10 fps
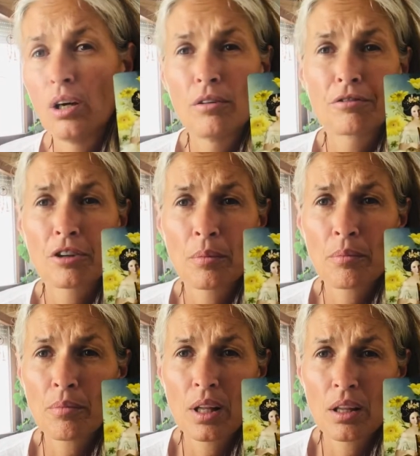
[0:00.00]

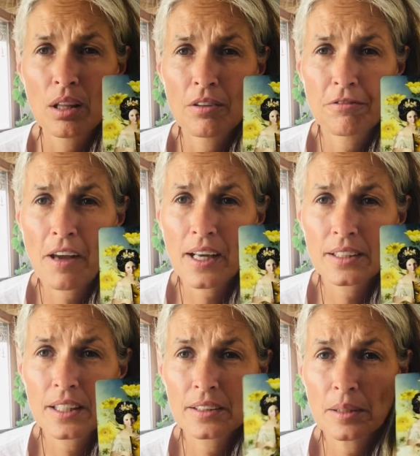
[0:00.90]
From the
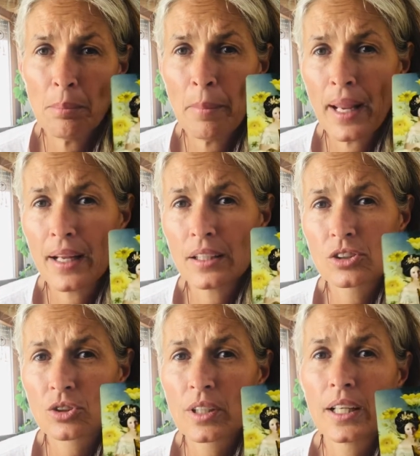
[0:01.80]
fact that the man
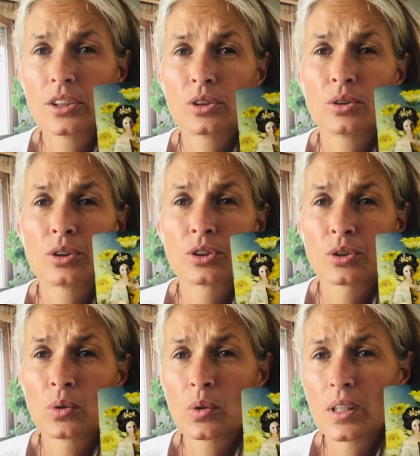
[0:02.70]
is trying to
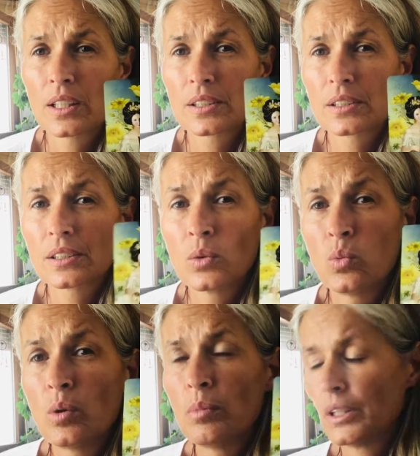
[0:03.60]
control us, the
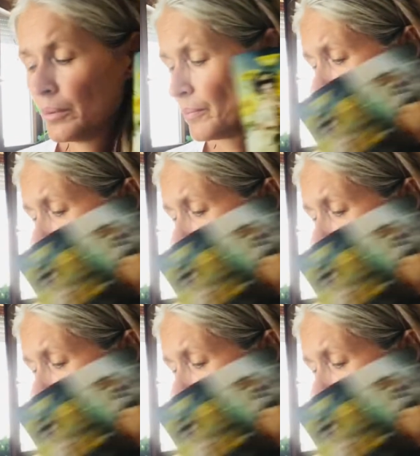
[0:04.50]
woman.